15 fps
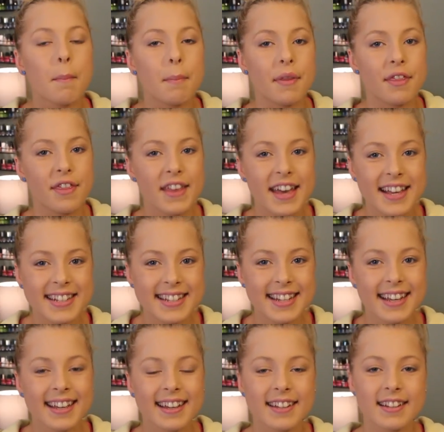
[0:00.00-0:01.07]
But
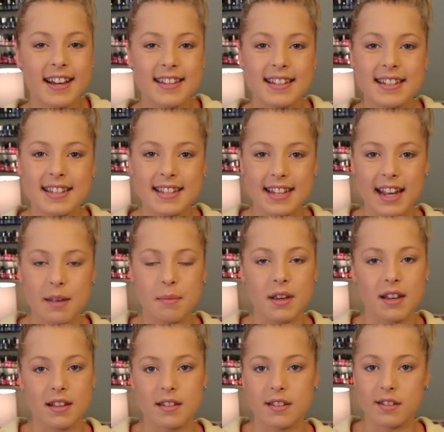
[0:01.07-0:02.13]
this doesn't sting
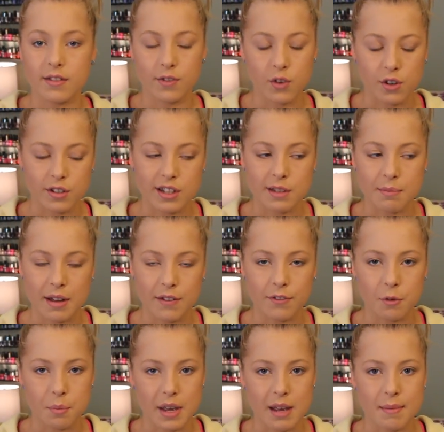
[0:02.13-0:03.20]
because of course it's meant
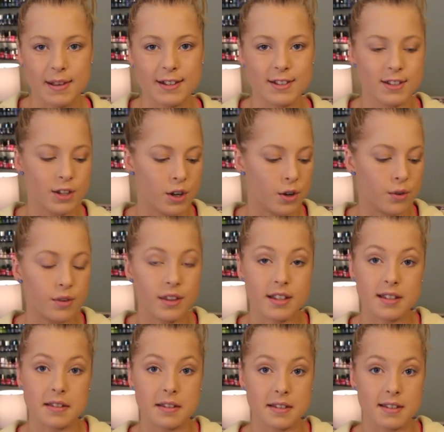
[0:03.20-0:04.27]
for babies so
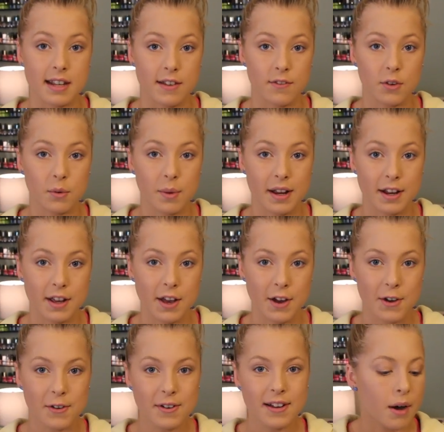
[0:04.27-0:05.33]
this is the safer way to
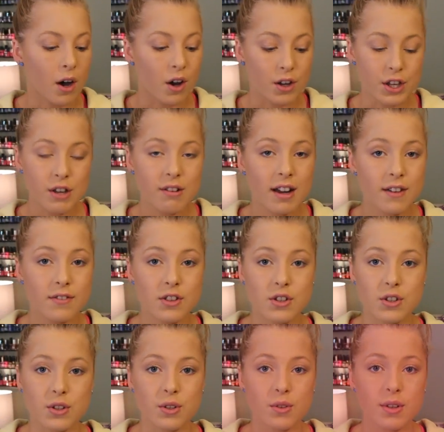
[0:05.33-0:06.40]
go. But all you have to
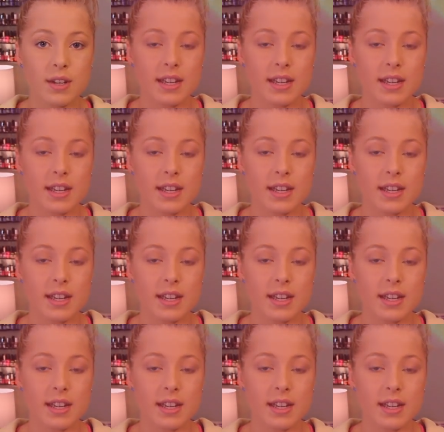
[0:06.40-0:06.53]
do